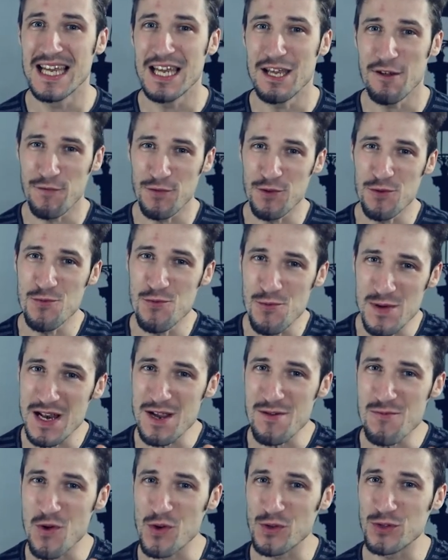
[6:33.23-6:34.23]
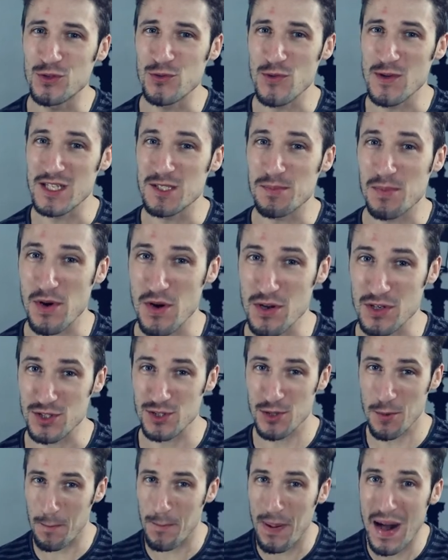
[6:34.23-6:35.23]
If you really want to experience
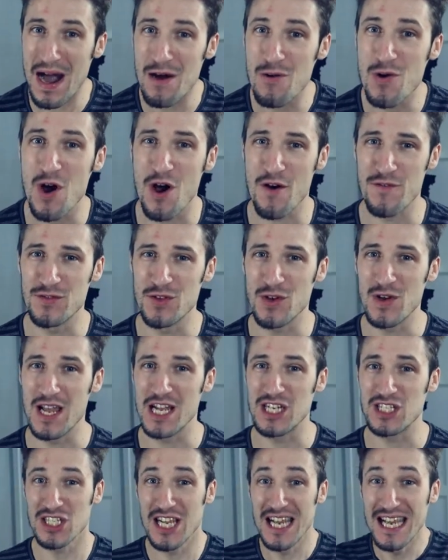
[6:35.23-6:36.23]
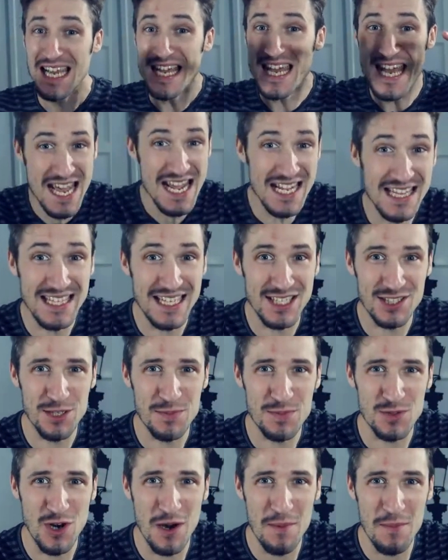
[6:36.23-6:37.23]
the power of knowledge, hit that
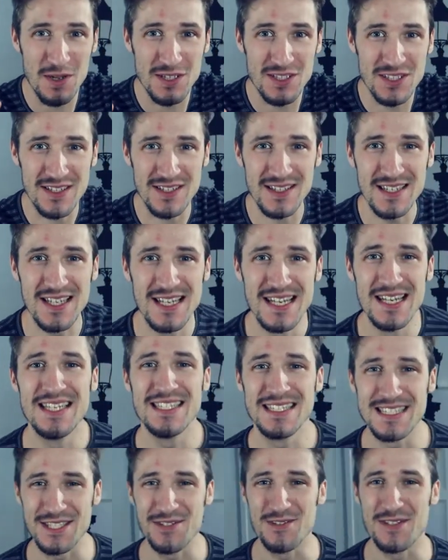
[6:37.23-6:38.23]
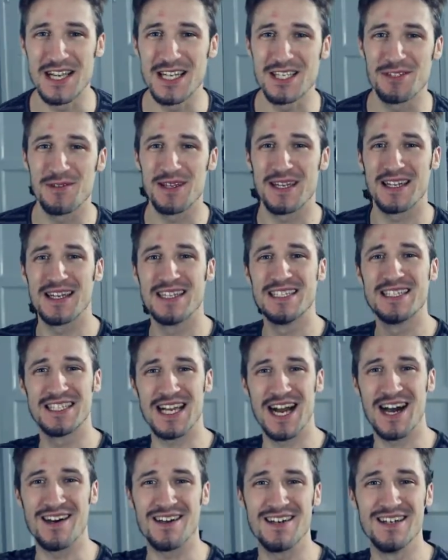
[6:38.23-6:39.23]
subscribe button. See you next week.
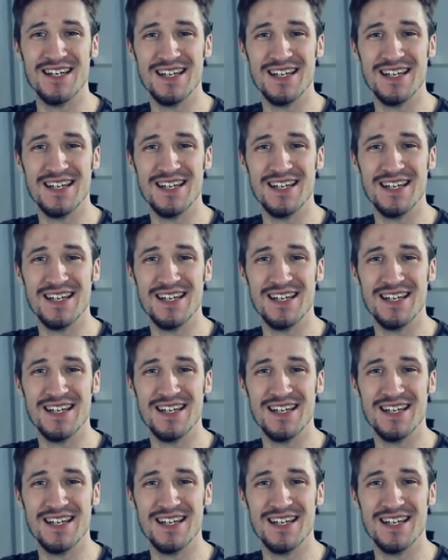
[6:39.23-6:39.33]
Ciao.